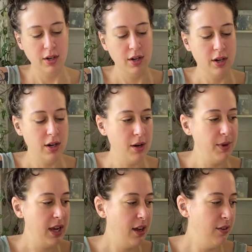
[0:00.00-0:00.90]
All right, we
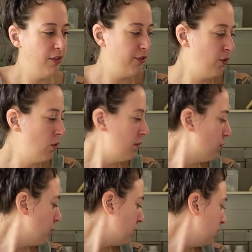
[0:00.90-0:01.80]
have 4
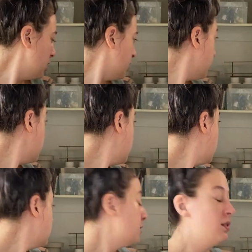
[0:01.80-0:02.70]
more of
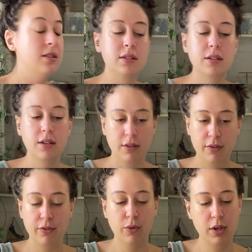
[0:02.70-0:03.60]
these
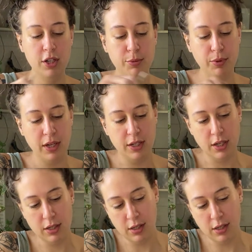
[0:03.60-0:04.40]
4-inch planters.